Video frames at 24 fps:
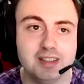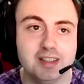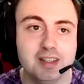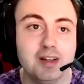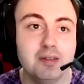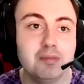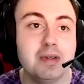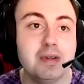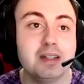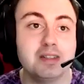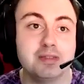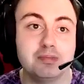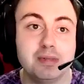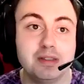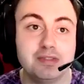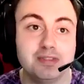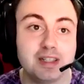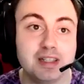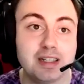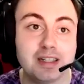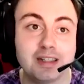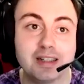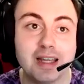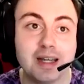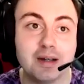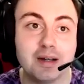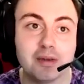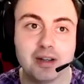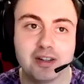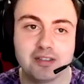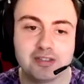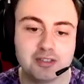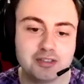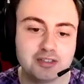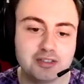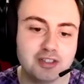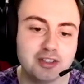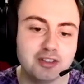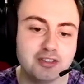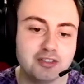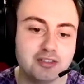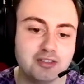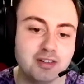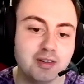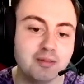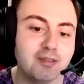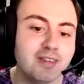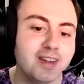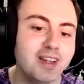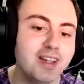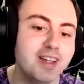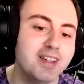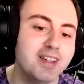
Like Matt Smith didn't get one. I feel sorry for him.